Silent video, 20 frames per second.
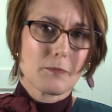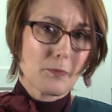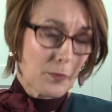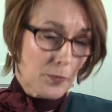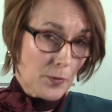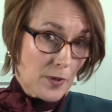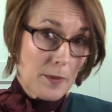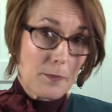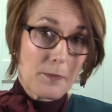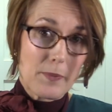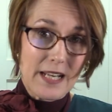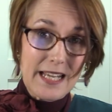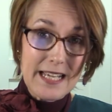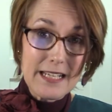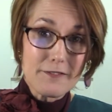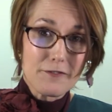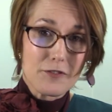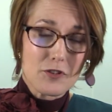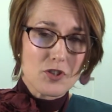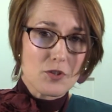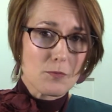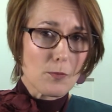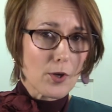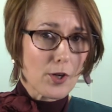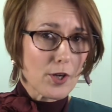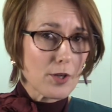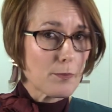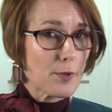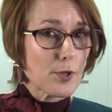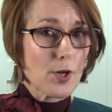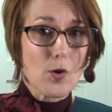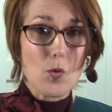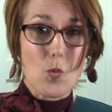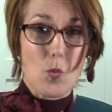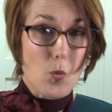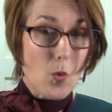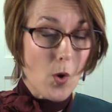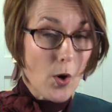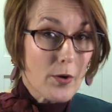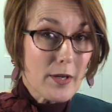You can plan for tomorrow, but don't
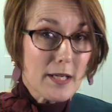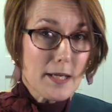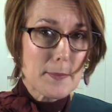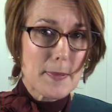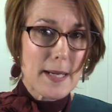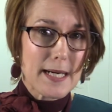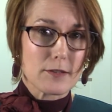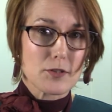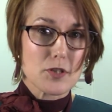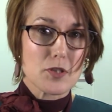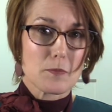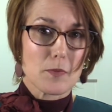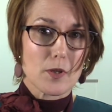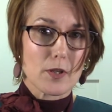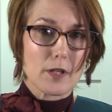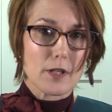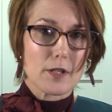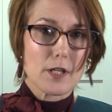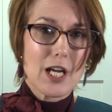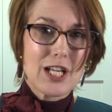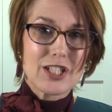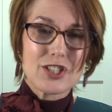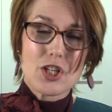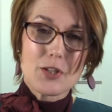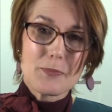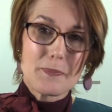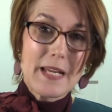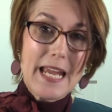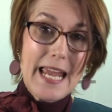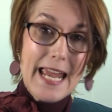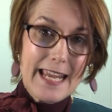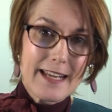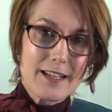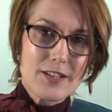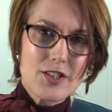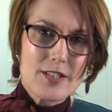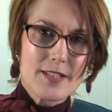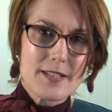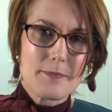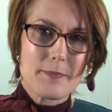worry about tomorrow. Don't be
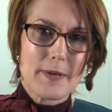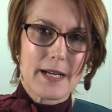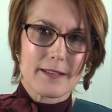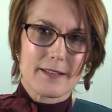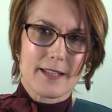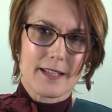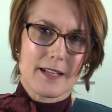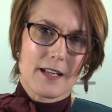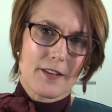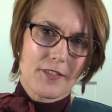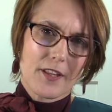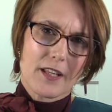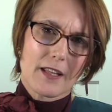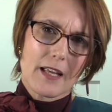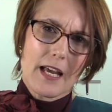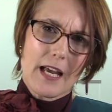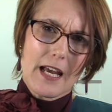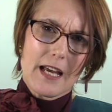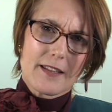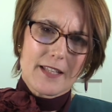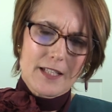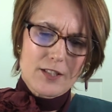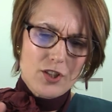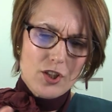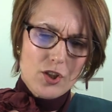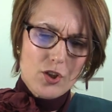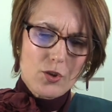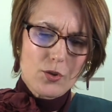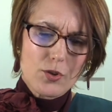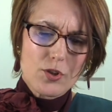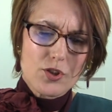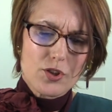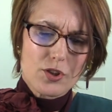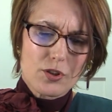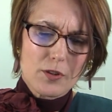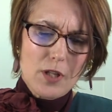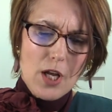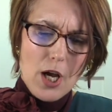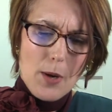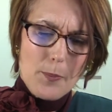anxious about that. And I think that's a
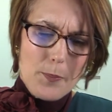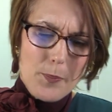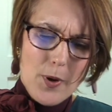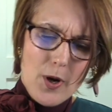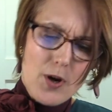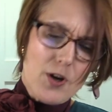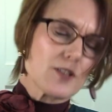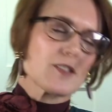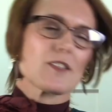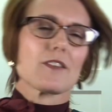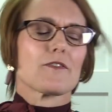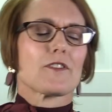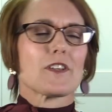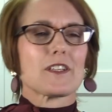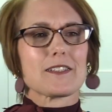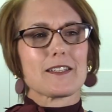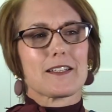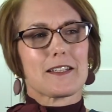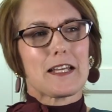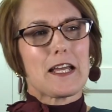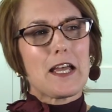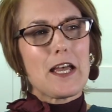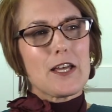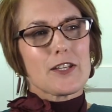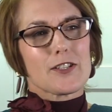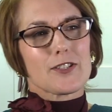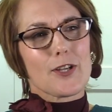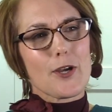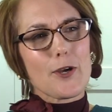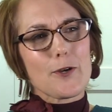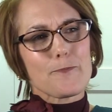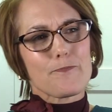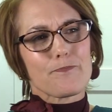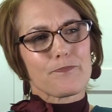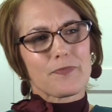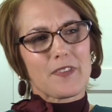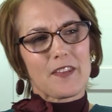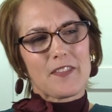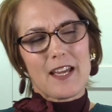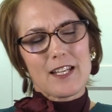crucial part of this. And so
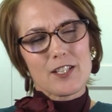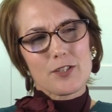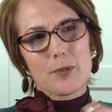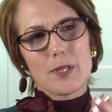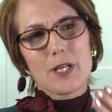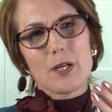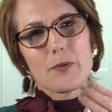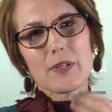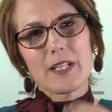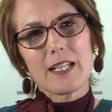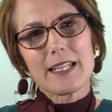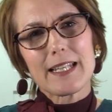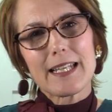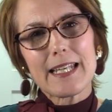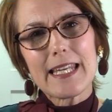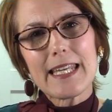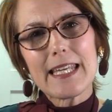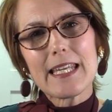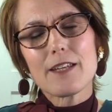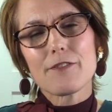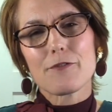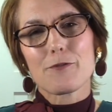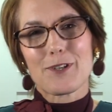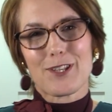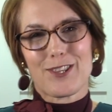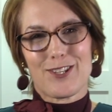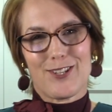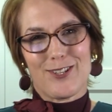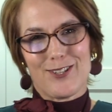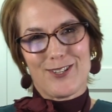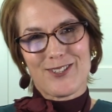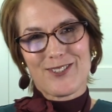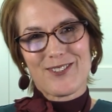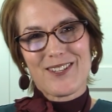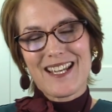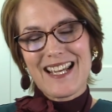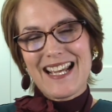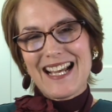that's what I want to leave with you